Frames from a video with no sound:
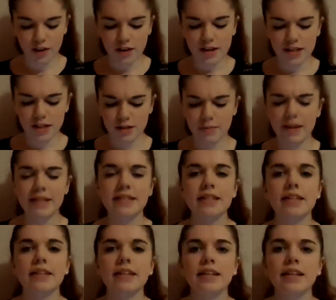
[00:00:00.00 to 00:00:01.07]
So
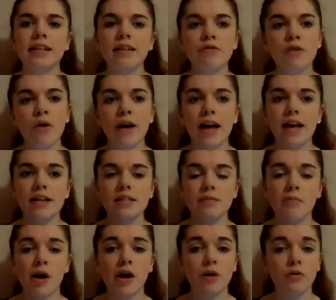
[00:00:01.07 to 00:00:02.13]
basically, leave your
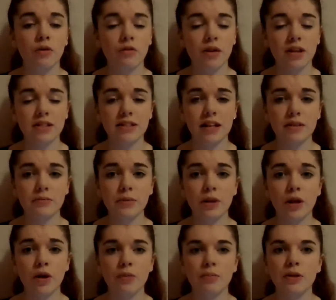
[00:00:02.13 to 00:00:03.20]
ASMR requests down
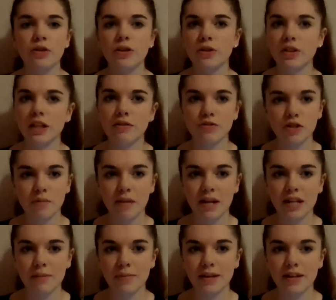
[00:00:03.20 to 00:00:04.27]
below, but don't leave too
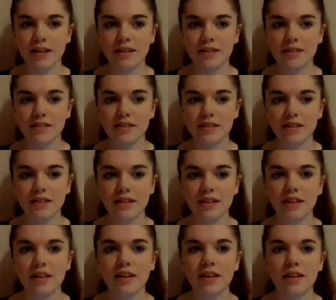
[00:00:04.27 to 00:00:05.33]
many, because
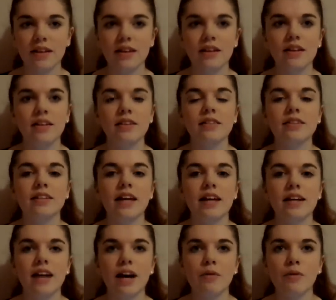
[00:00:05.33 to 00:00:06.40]
then
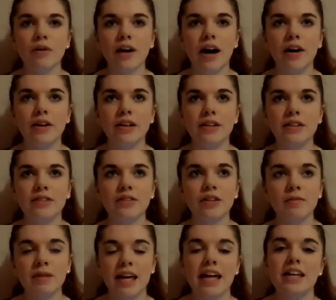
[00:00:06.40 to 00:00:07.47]
it's going to
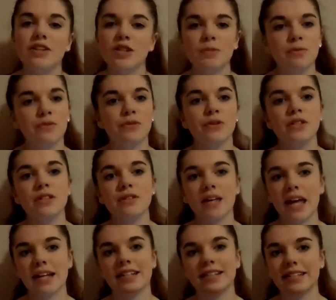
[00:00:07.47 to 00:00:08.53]
be ages before you
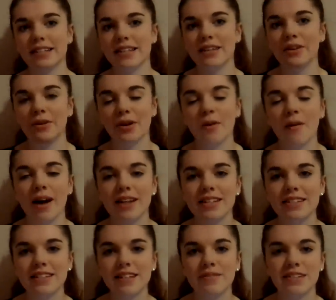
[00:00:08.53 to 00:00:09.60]
get to see your
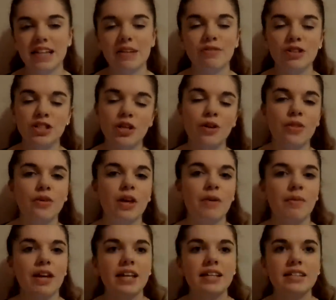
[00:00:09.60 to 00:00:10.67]
request if it's every 2 or 3
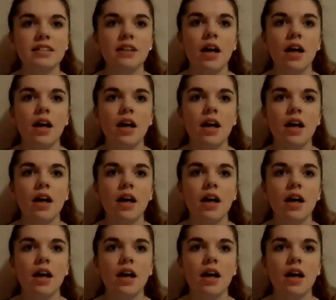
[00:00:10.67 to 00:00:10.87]
weeks.